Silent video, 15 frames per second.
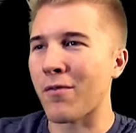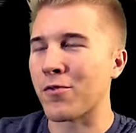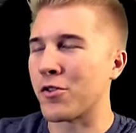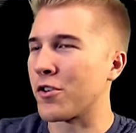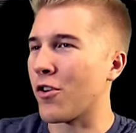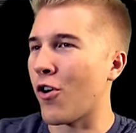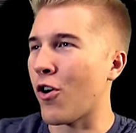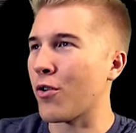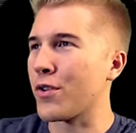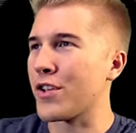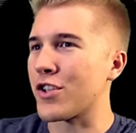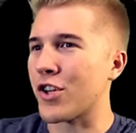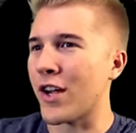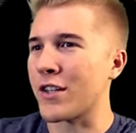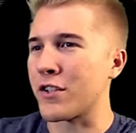After all
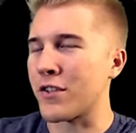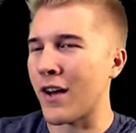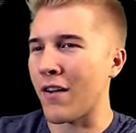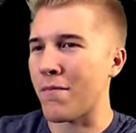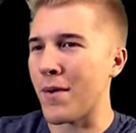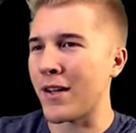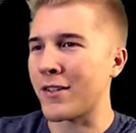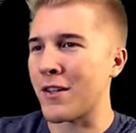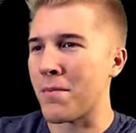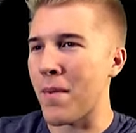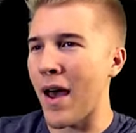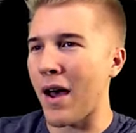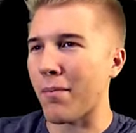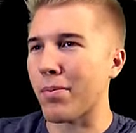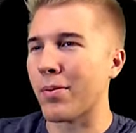these changes that I've made to the
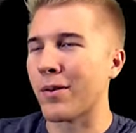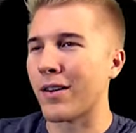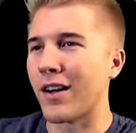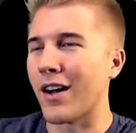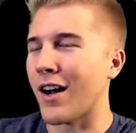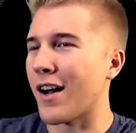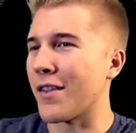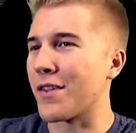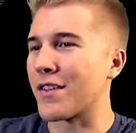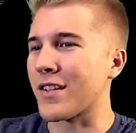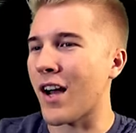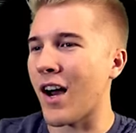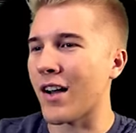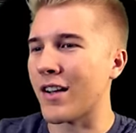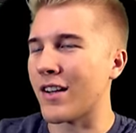map, uh, this
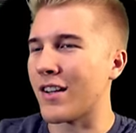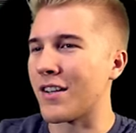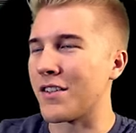continent